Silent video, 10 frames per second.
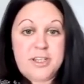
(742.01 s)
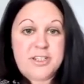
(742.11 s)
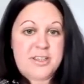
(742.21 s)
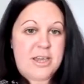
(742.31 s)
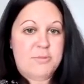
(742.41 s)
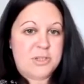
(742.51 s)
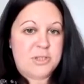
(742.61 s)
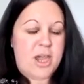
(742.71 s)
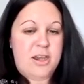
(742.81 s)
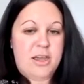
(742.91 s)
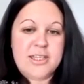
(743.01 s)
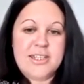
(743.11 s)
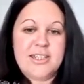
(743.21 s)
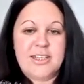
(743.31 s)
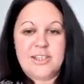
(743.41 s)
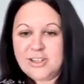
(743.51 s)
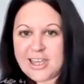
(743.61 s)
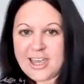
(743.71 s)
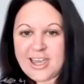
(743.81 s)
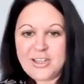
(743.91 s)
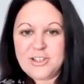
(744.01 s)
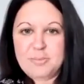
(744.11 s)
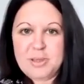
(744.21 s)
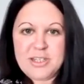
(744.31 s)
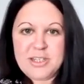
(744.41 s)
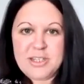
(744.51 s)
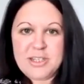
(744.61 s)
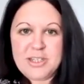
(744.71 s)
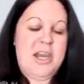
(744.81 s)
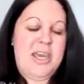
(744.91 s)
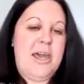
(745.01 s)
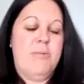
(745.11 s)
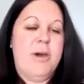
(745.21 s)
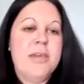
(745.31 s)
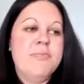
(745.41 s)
So that was quite nice that you could get extra bit of money that way.